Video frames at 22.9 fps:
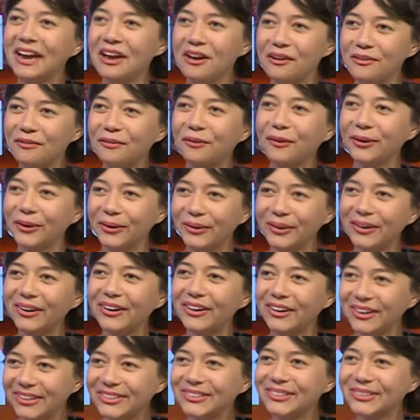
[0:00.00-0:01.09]
for your
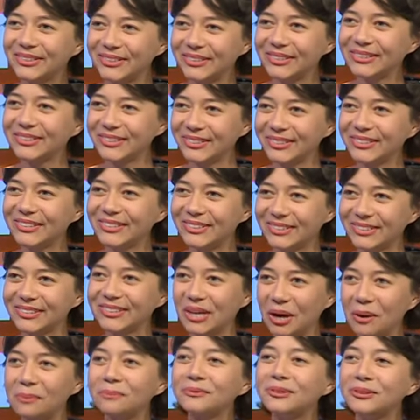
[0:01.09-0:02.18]
luck to to
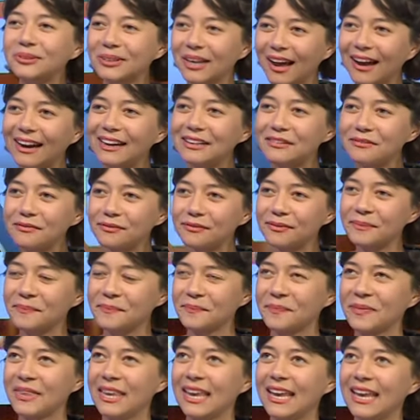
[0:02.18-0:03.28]
come to life
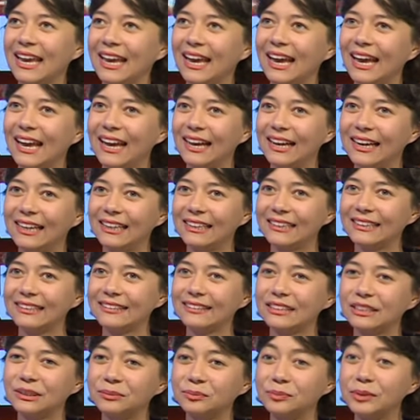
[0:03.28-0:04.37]

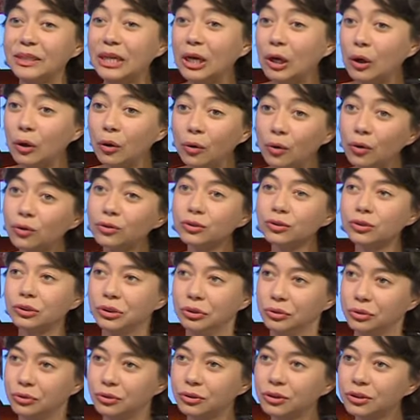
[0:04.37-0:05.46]
and be close to
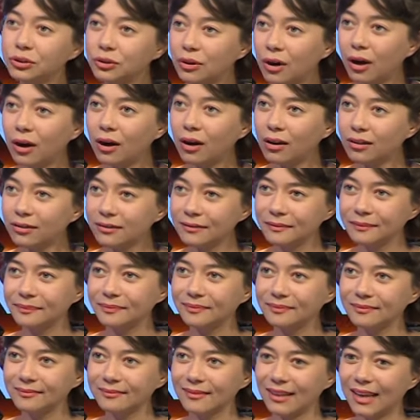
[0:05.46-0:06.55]
who you are
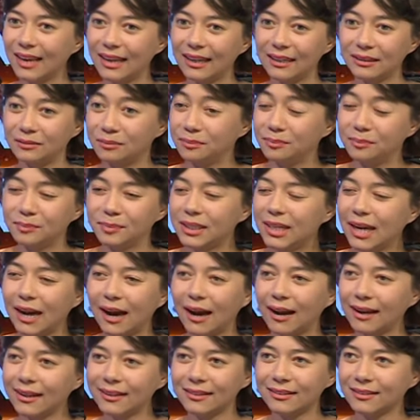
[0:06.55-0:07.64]
and be
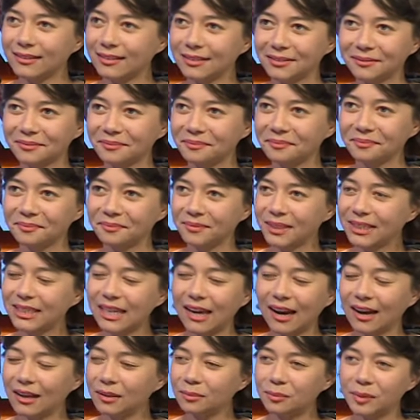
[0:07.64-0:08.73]
kind be
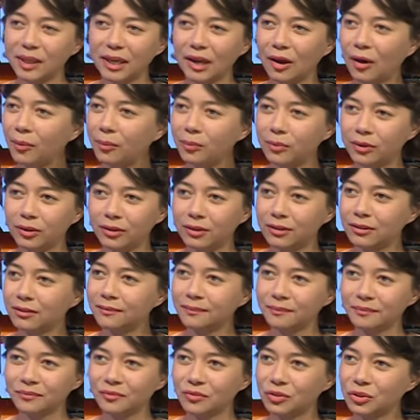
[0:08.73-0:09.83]
kind be humble
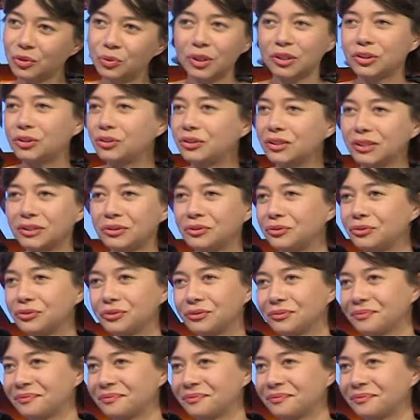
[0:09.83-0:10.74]
do what you need to do